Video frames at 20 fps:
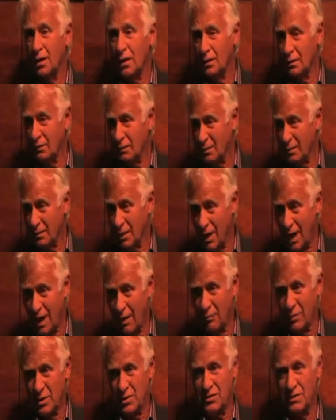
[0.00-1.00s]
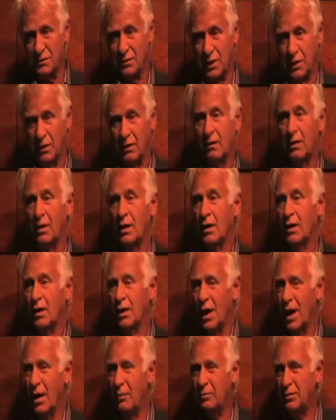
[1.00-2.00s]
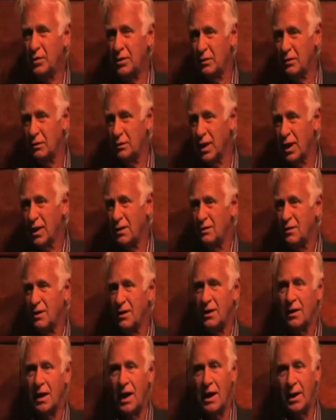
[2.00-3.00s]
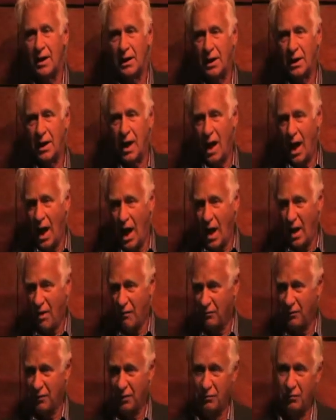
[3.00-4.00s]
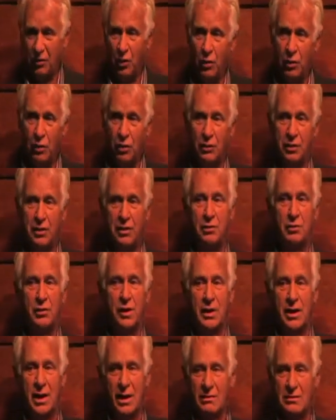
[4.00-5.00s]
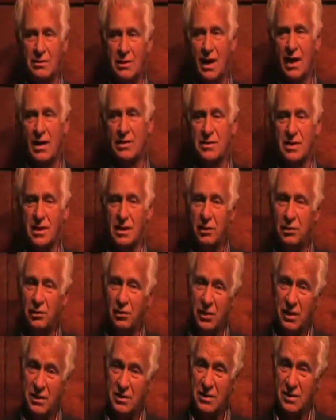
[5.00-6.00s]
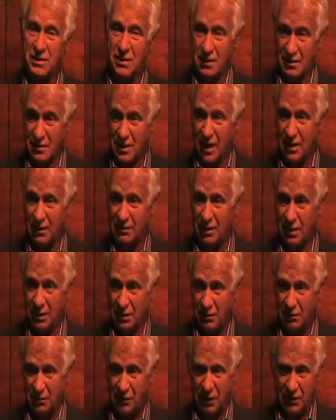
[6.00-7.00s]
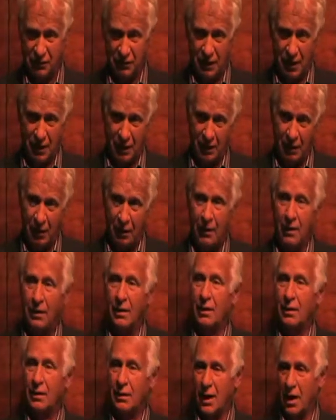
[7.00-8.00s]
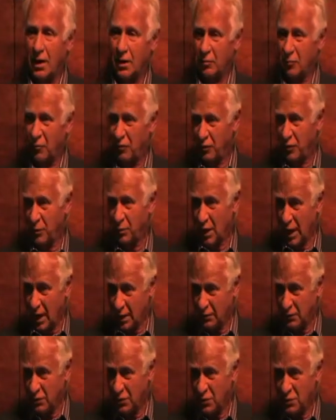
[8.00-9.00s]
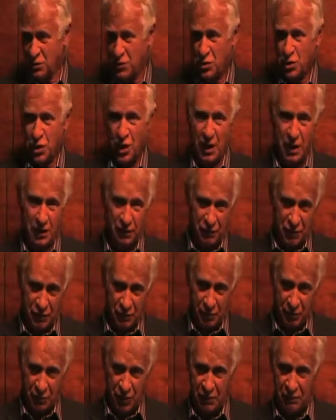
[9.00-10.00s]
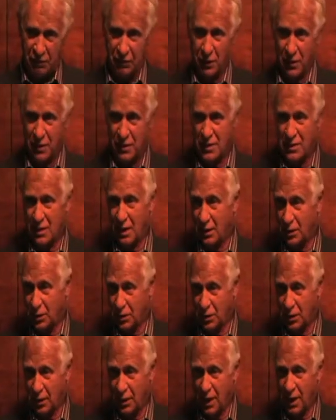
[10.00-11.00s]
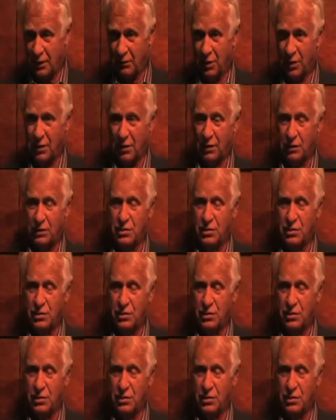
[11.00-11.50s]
Into the atmosphere. Up till 1980, half of all the greenhouse gas increase since 1850 came from land use change, from deforestation and agriculture